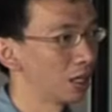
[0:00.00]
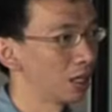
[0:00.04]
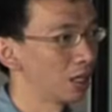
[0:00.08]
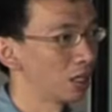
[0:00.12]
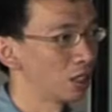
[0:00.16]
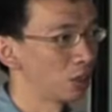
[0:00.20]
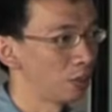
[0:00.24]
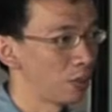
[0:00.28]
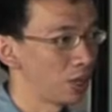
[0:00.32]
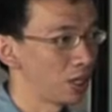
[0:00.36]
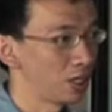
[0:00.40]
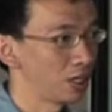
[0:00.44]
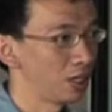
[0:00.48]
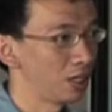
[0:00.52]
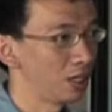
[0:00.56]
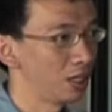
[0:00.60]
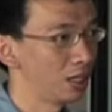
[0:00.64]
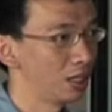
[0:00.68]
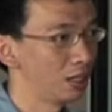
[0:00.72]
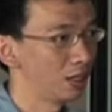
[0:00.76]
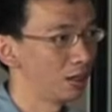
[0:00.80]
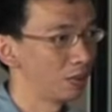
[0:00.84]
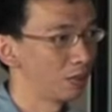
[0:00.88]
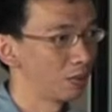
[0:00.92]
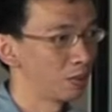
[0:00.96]

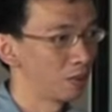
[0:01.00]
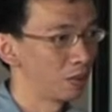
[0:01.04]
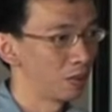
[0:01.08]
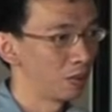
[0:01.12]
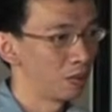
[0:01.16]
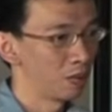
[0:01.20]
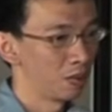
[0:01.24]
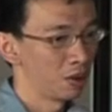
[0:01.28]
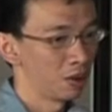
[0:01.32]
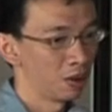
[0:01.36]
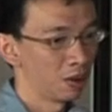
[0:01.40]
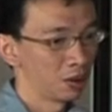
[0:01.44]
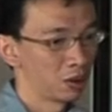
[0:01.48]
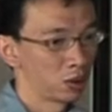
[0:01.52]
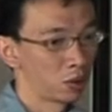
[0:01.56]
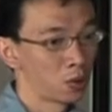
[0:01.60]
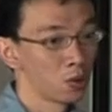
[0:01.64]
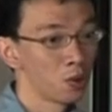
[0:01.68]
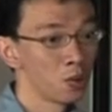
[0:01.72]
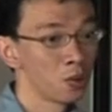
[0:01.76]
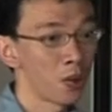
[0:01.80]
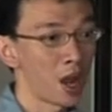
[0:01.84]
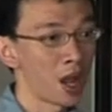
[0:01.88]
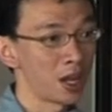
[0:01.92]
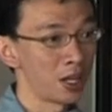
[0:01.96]
especially
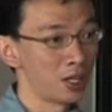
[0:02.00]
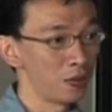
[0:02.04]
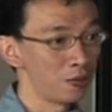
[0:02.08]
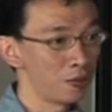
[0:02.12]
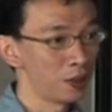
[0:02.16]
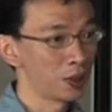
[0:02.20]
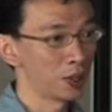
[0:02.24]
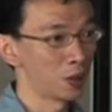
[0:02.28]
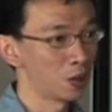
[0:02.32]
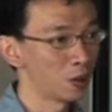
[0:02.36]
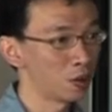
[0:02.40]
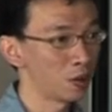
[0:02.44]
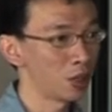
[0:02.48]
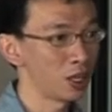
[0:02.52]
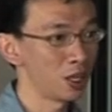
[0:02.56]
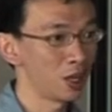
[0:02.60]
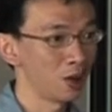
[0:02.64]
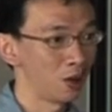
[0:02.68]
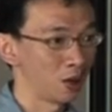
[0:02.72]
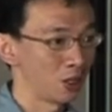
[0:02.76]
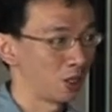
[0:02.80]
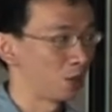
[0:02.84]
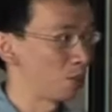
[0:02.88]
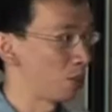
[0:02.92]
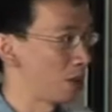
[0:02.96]
through my difficulty
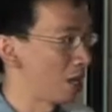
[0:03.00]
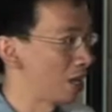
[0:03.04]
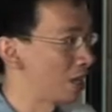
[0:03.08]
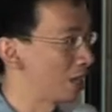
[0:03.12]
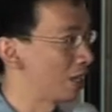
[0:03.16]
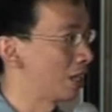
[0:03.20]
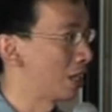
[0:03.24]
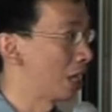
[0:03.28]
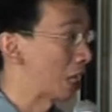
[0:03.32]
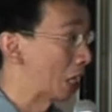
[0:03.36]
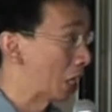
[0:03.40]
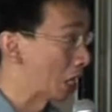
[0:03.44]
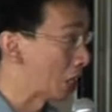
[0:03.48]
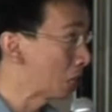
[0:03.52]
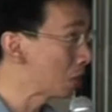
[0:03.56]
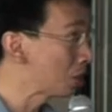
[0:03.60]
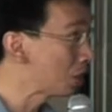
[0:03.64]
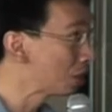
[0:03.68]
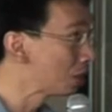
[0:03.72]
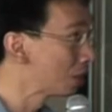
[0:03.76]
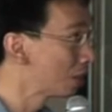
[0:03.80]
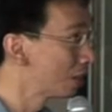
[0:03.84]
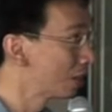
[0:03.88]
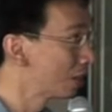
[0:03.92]
on speaking English,